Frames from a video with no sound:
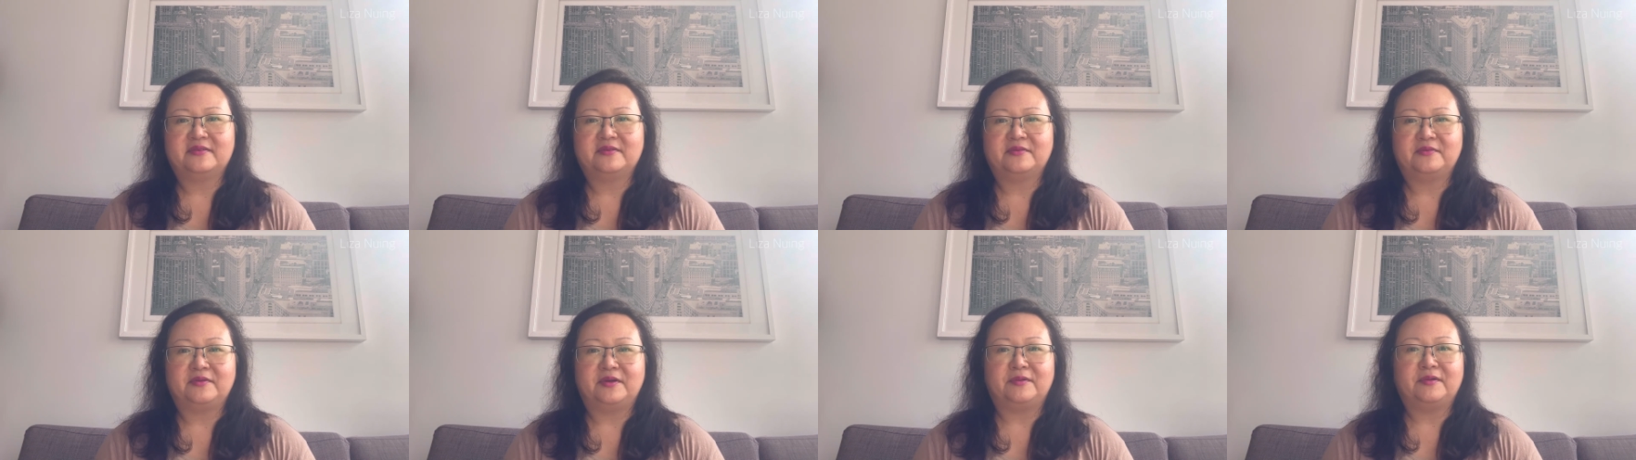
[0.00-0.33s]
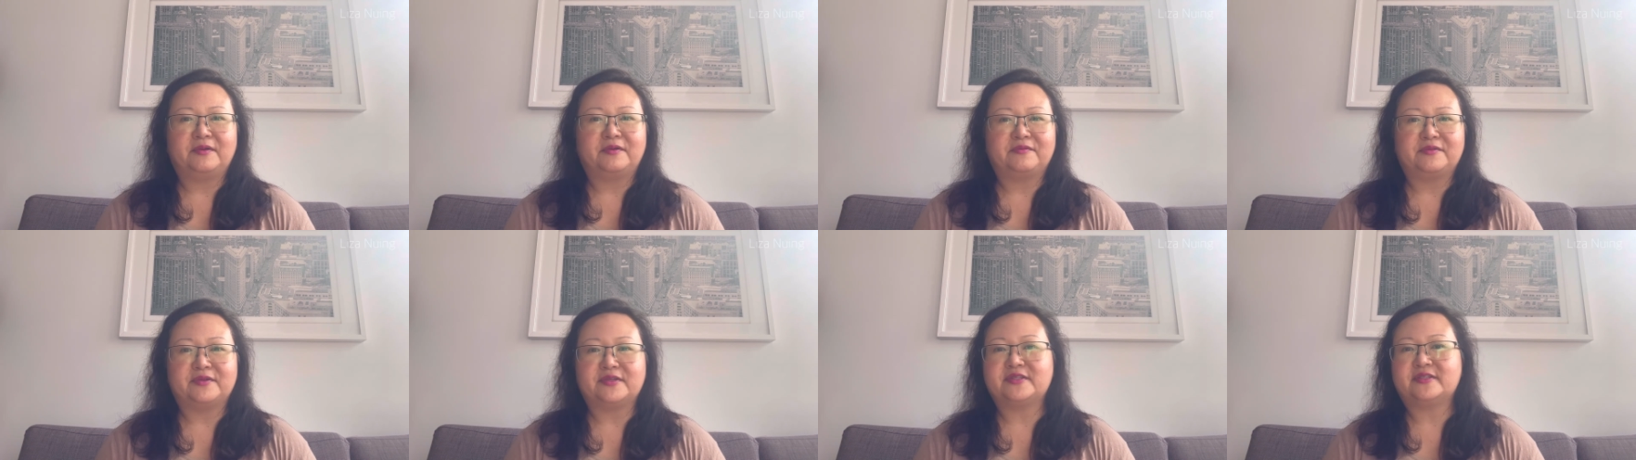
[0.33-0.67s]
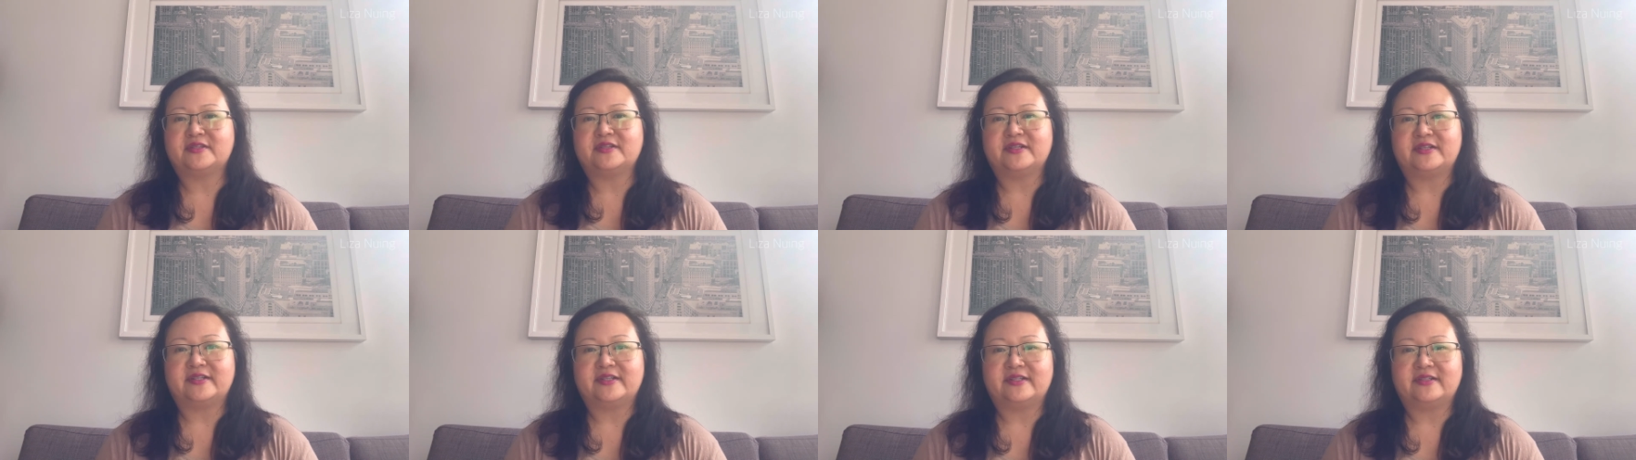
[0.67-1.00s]
they would
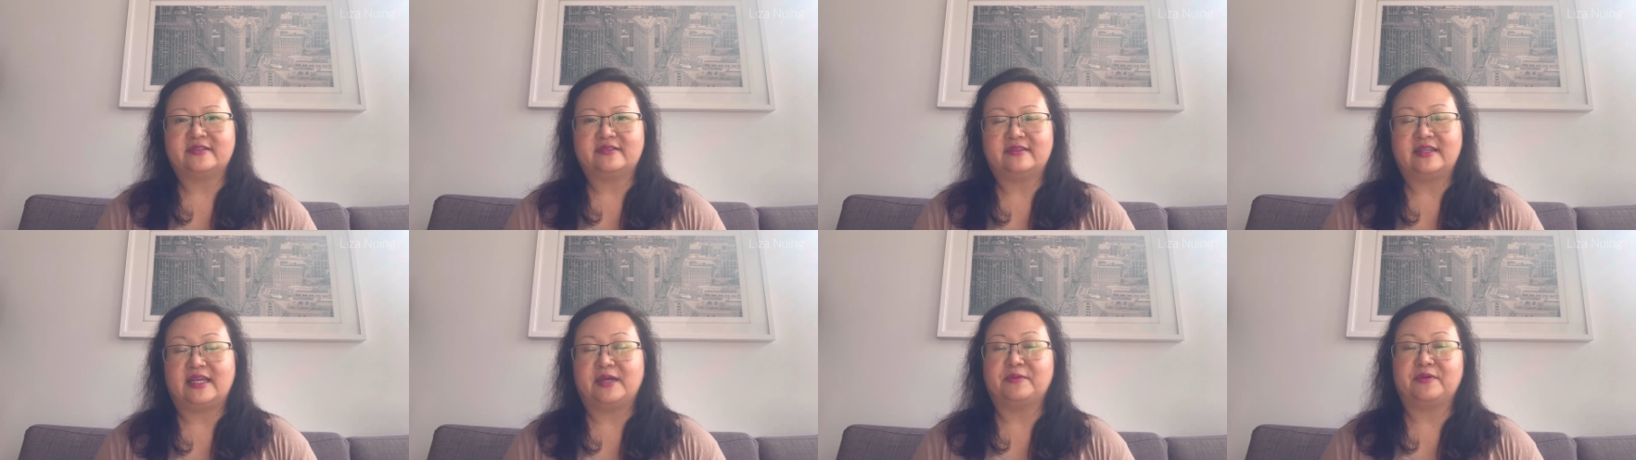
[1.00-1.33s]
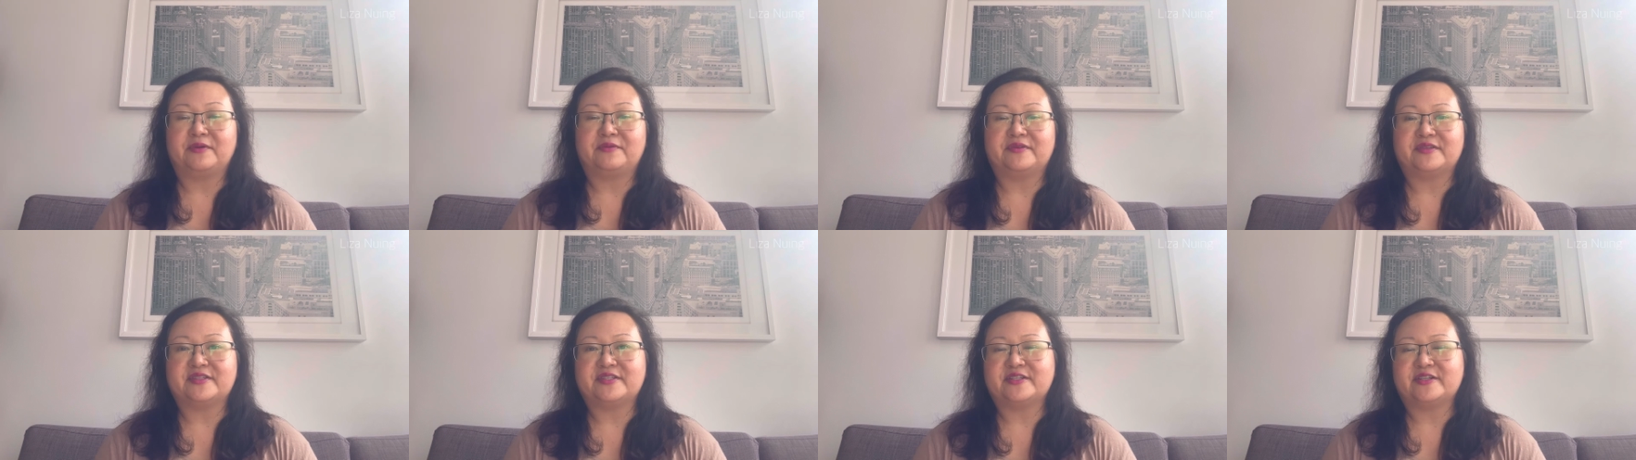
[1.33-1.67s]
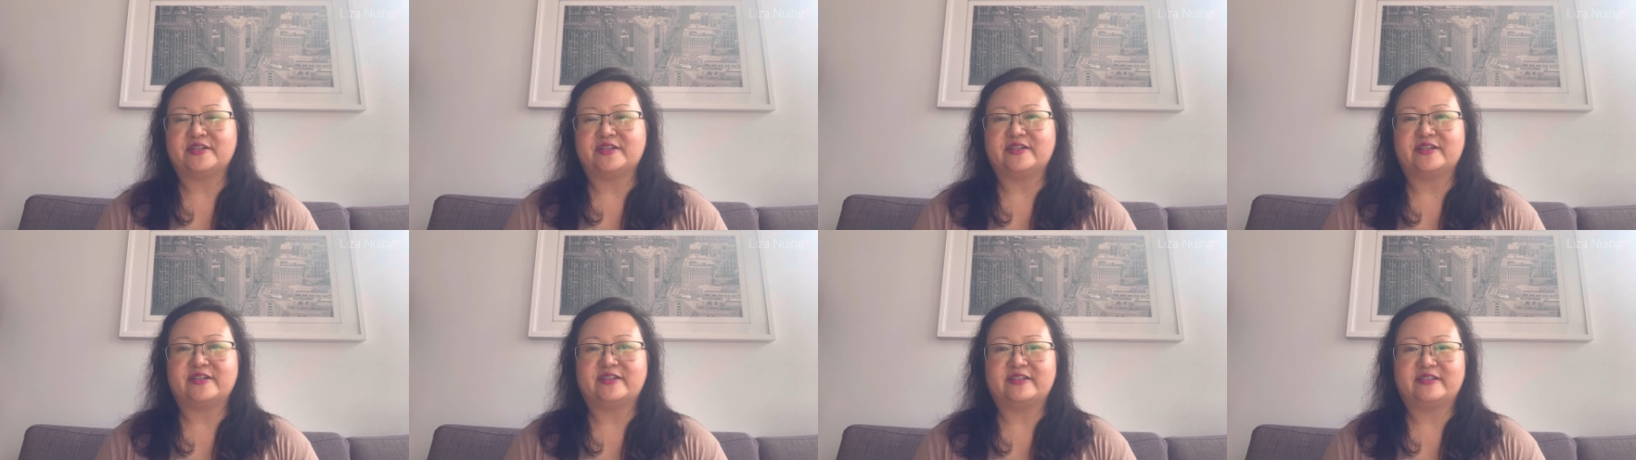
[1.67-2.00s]
return
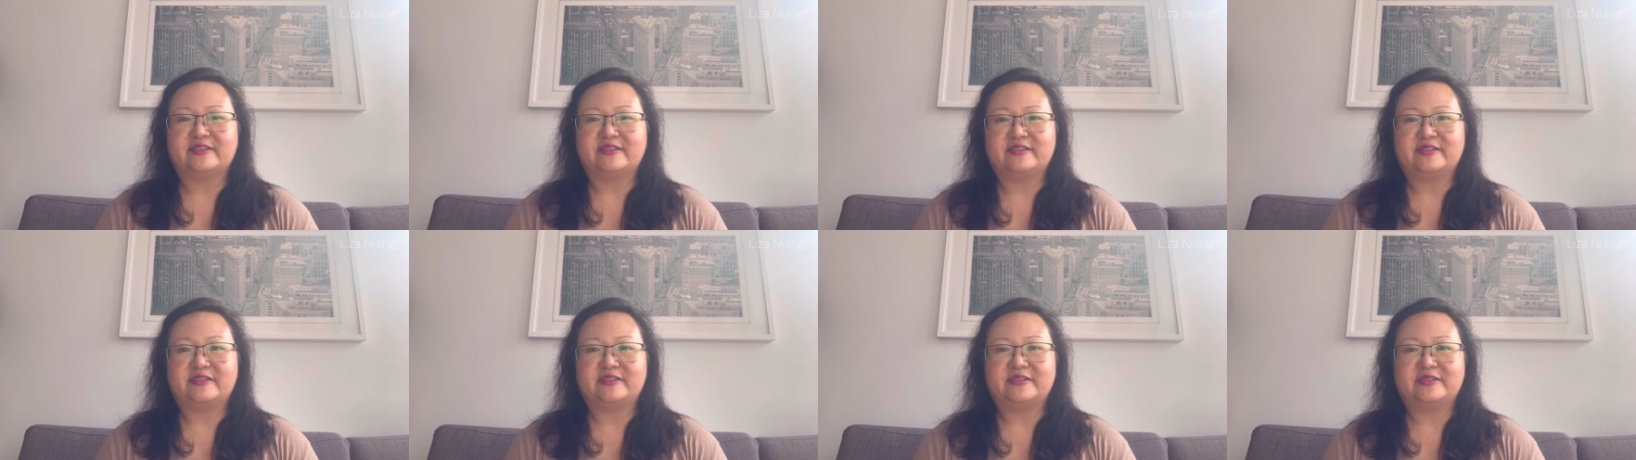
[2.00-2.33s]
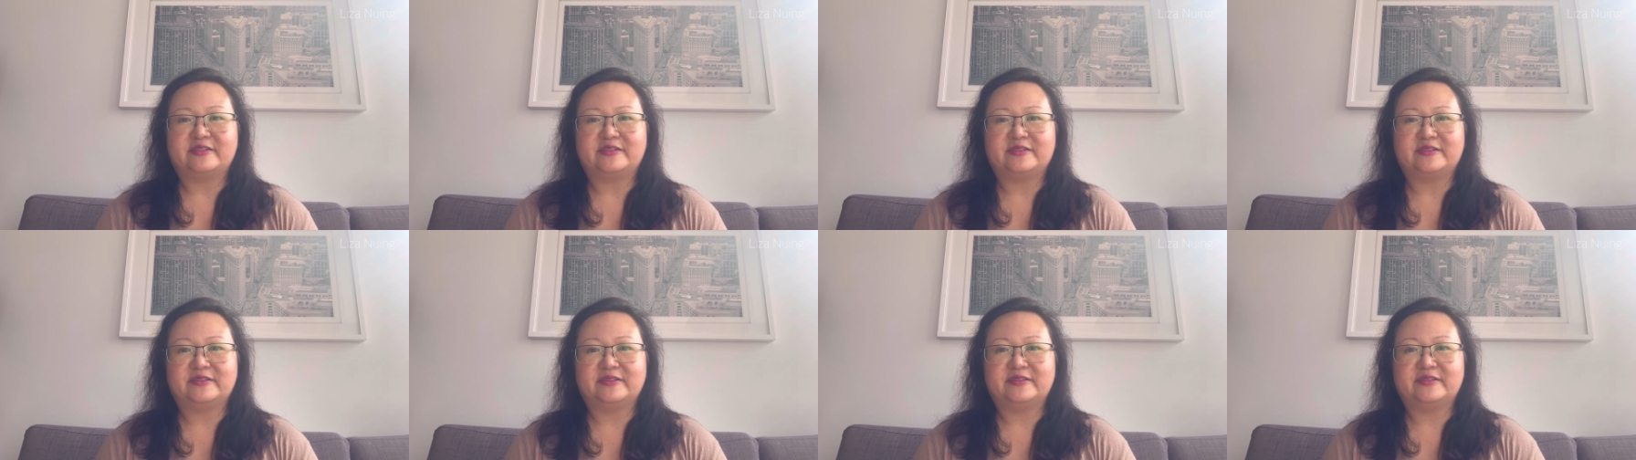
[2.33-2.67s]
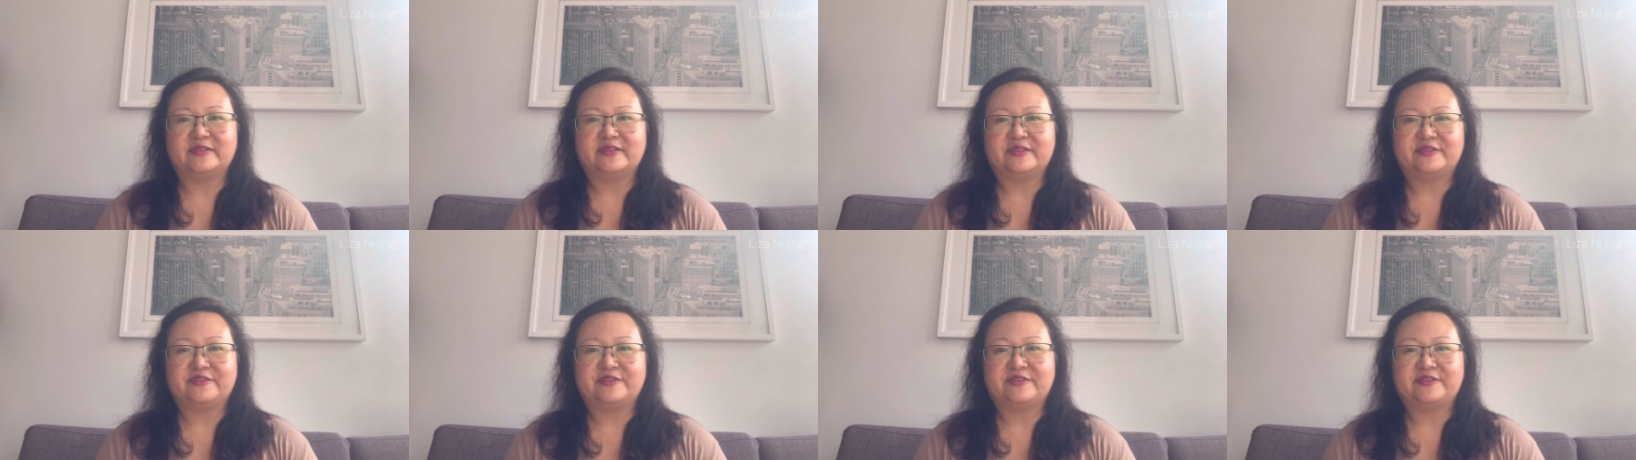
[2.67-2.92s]
to